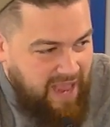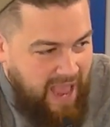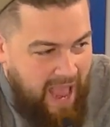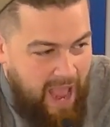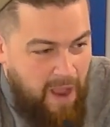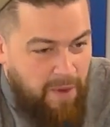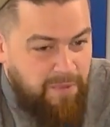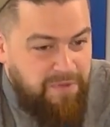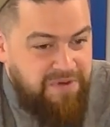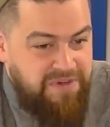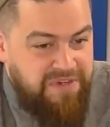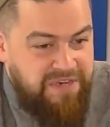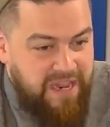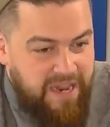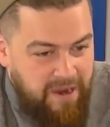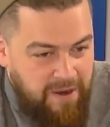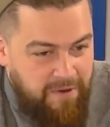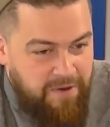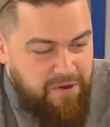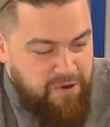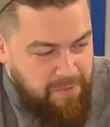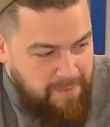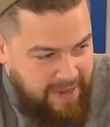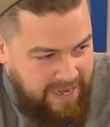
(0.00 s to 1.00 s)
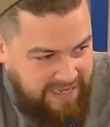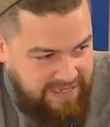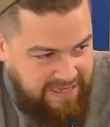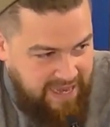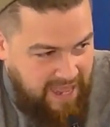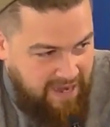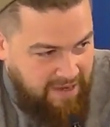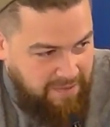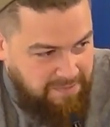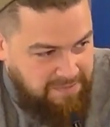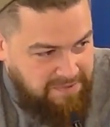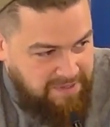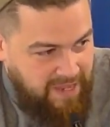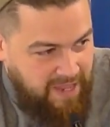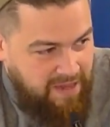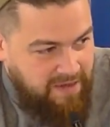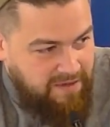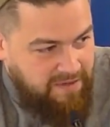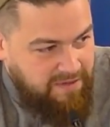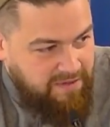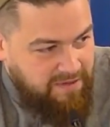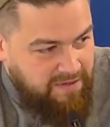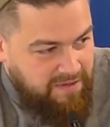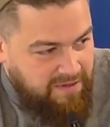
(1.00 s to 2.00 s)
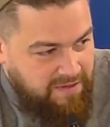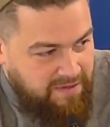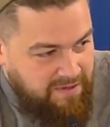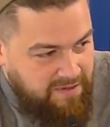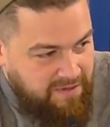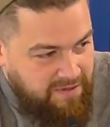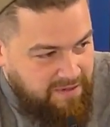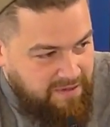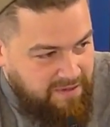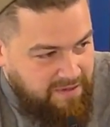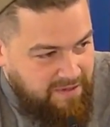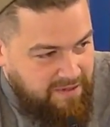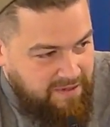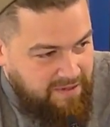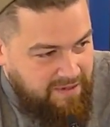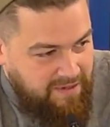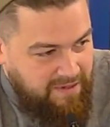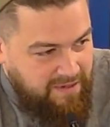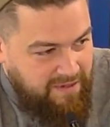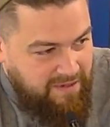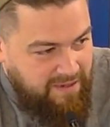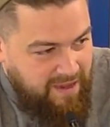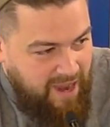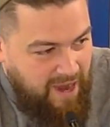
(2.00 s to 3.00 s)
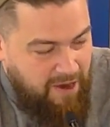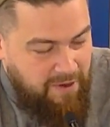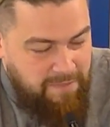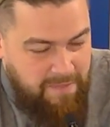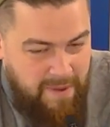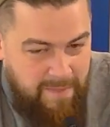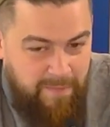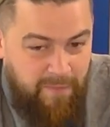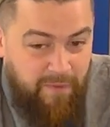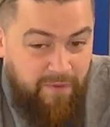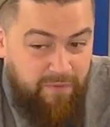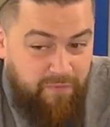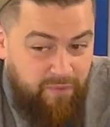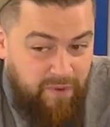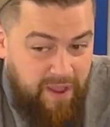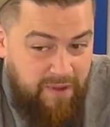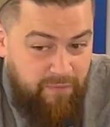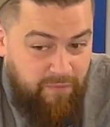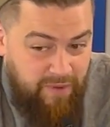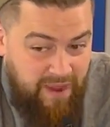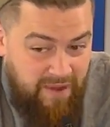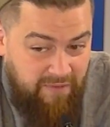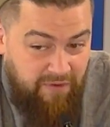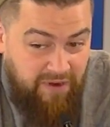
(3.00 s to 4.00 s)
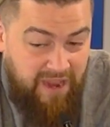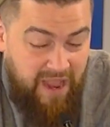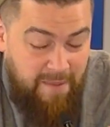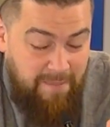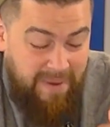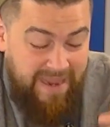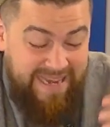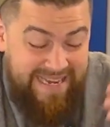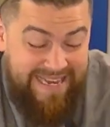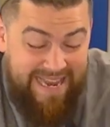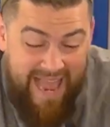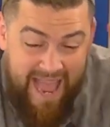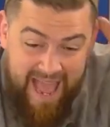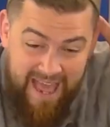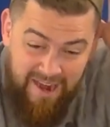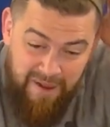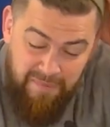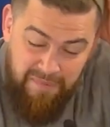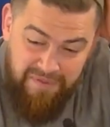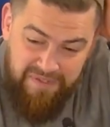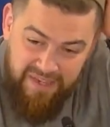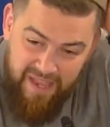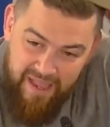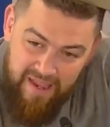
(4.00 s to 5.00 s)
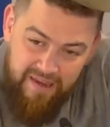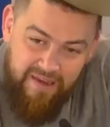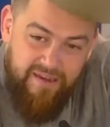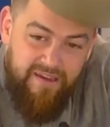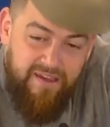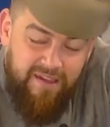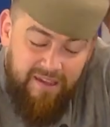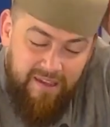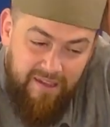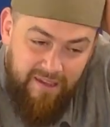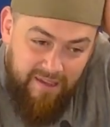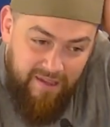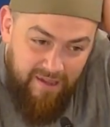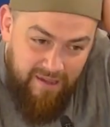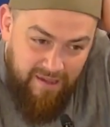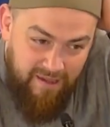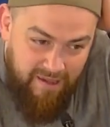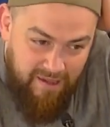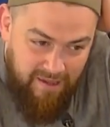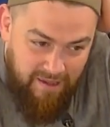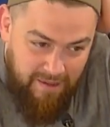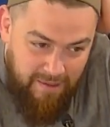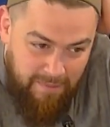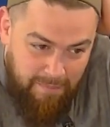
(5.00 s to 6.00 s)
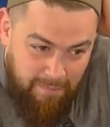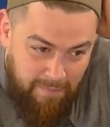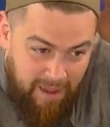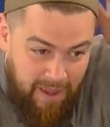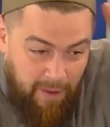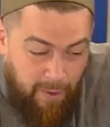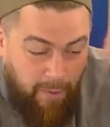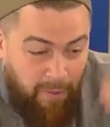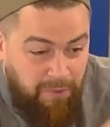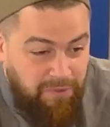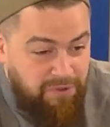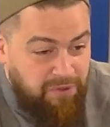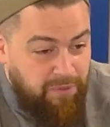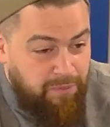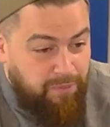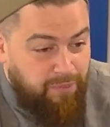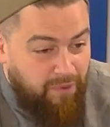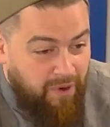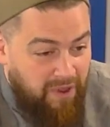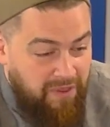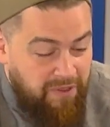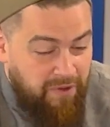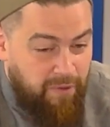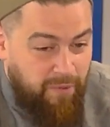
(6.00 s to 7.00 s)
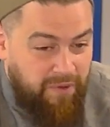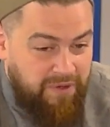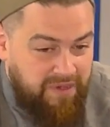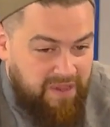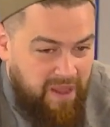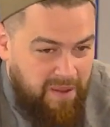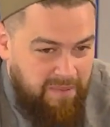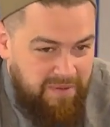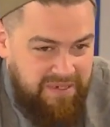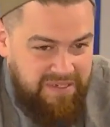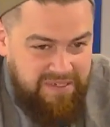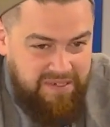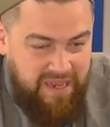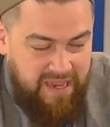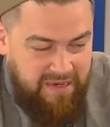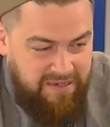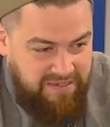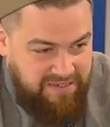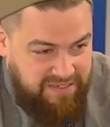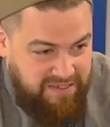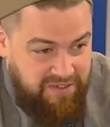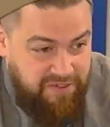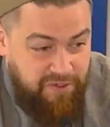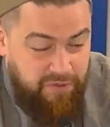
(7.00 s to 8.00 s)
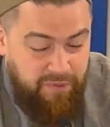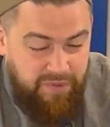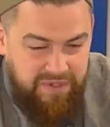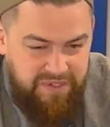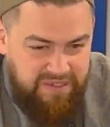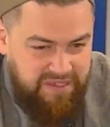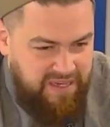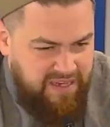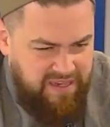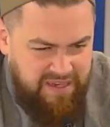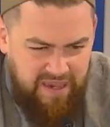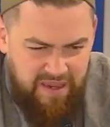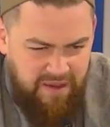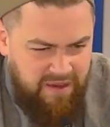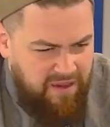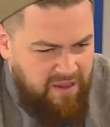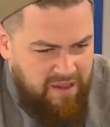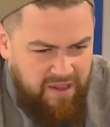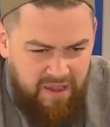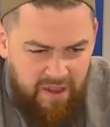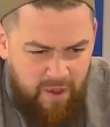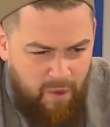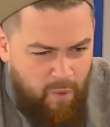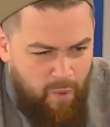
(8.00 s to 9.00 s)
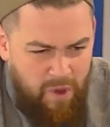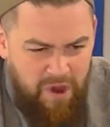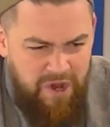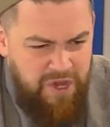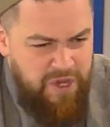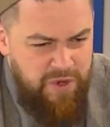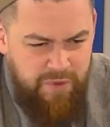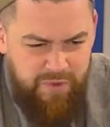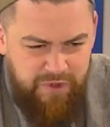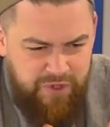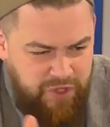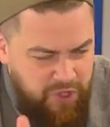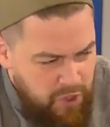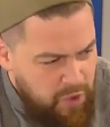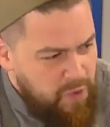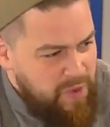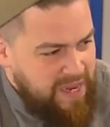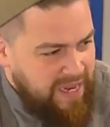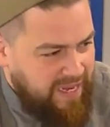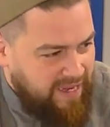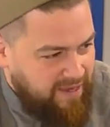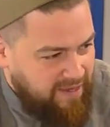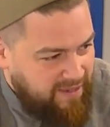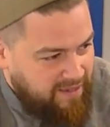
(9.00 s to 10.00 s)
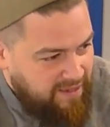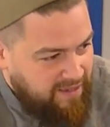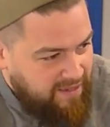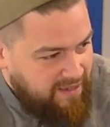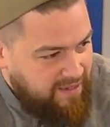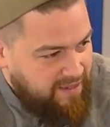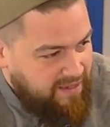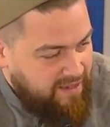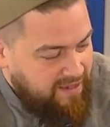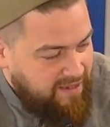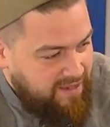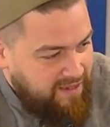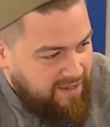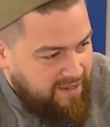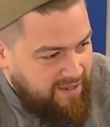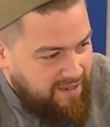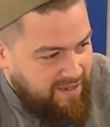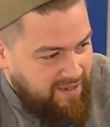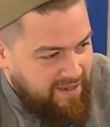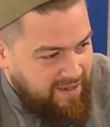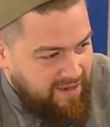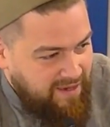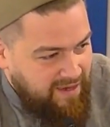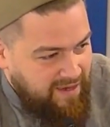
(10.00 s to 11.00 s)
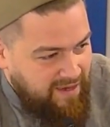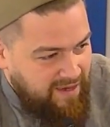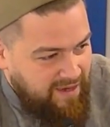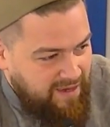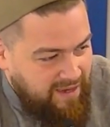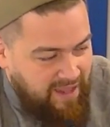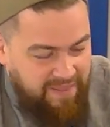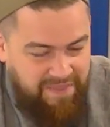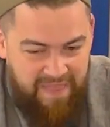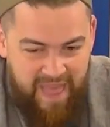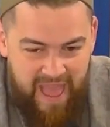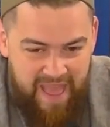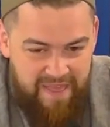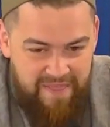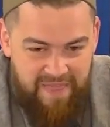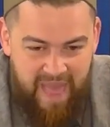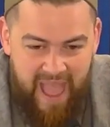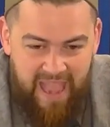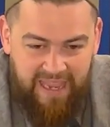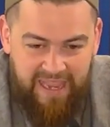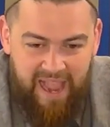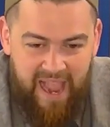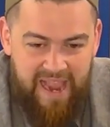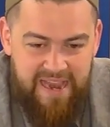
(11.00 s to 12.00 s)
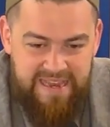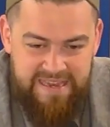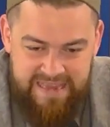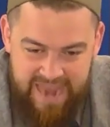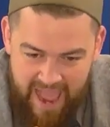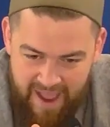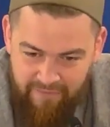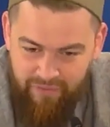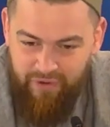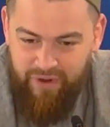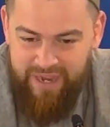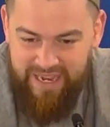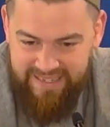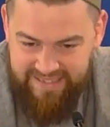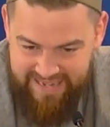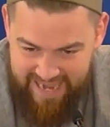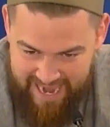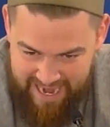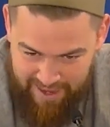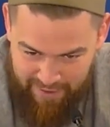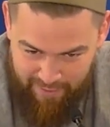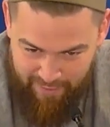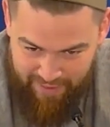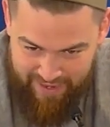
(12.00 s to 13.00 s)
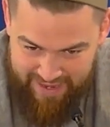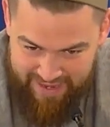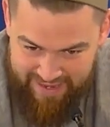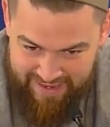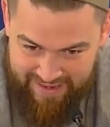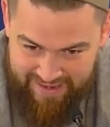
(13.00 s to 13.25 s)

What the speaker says: How dare you make dad upset? I remember if we ever got my dad upset, my older brother would come and sister would say, what are you doing? Like that guy never gets angry.